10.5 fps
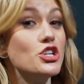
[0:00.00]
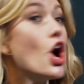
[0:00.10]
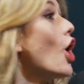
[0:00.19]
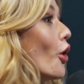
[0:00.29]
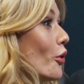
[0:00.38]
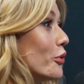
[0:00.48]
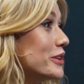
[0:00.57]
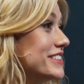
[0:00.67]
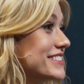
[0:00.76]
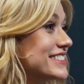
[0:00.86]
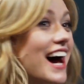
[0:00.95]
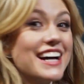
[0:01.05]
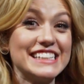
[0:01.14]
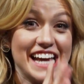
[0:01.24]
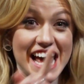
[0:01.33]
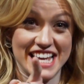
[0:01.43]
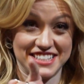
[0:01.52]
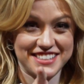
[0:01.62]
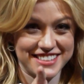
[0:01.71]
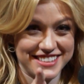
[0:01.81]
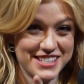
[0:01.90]
No, not
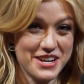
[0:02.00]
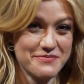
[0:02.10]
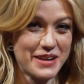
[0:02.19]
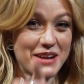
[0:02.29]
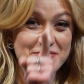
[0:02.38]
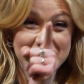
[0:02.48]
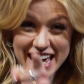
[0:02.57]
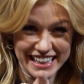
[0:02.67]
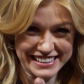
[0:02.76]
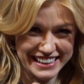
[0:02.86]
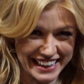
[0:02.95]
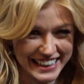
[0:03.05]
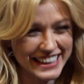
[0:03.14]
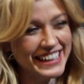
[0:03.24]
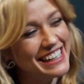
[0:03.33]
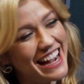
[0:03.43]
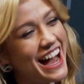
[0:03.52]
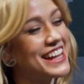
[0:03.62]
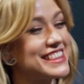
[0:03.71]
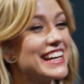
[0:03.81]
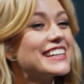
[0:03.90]
yet. But I'm getting there.
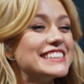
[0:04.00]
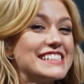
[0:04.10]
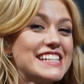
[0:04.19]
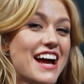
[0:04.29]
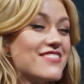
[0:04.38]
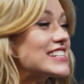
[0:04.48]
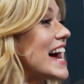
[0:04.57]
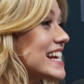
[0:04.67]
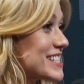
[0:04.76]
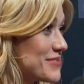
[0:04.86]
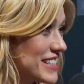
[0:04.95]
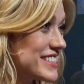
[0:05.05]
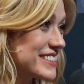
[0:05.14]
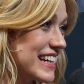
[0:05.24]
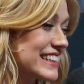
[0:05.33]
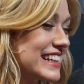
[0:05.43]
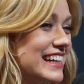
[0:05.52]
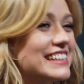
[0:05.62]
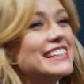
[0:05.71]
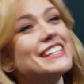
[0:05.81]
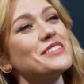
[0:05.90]
Thank goodness they haven't asked me to do that yet.
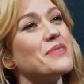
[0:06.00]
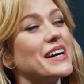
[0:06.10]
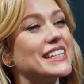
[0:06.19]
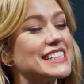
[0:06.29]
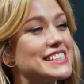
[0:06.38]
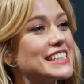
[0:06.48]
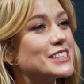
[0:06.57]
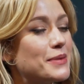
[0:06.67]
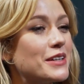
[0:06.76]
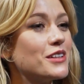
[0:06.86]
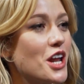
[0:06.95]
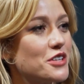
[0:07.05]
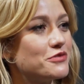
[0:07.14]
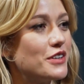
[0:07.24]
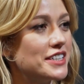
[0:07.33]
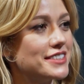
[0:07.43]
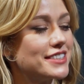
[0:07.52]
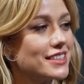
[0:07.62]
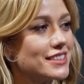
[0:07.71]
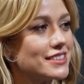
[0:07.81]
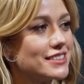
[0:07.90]
But it's been a lot of fun
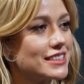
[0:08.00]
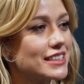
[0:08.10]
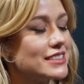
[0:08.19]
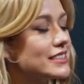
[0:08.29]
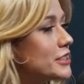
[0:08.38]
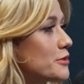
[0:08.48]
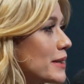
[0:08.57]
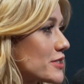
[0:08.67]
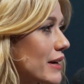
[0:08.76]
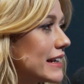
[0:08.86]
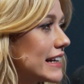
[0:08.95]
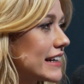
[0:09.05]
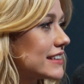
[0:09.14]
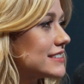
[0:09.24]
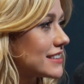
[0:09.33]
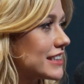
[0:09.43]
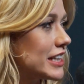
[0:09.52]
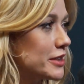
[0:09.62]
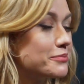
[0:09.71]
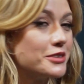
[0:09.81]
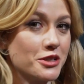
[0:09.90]
to continue my training and to
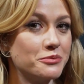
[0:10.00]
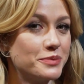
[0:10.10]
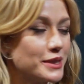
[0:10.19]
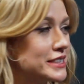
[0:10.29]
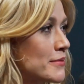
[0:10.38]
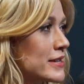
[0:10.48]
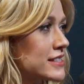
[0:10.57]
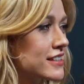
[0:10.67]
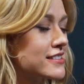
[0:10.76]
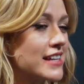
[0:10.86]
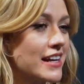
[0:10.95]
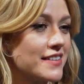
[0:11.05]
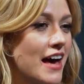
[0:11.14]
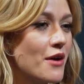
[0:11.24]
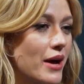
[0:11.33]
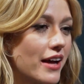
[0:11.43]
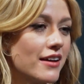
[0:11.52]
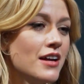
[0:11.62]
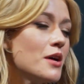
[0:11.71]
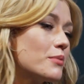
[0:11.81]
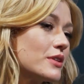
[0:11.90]
keep, you know, building my skill set in that way.
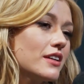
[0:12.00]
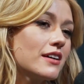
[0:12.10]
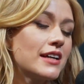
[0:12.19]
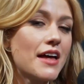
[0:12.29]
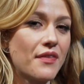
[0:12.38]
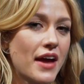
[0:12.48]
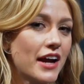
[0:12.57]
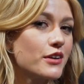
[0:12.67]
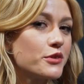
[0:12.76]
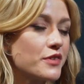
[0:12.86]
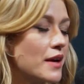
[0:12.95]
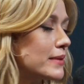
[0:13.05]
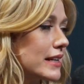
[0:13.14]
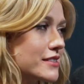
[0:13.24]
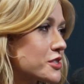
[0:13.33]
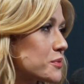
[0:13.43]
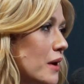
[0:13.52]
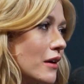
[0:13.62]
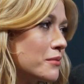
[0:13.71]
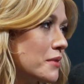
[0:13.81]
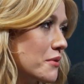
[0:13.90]
But again, the Arrow family has just
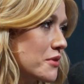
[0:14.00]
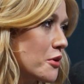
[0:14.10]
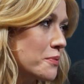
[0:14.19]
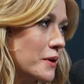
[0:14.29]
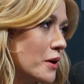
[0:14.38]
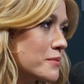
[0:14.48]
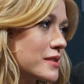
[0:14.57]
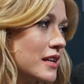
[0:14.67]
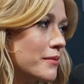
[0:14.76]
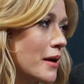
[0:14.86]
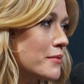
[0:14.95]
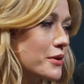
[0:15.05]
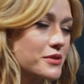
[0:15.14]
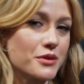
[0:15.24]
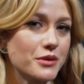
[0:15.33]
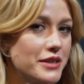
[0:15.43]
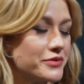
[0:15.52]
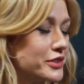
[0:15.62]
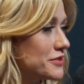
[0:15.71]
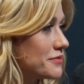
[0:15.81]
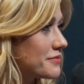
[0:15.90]
welcomed me with open arms, and I'm oh so
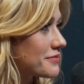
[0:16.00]
grateful.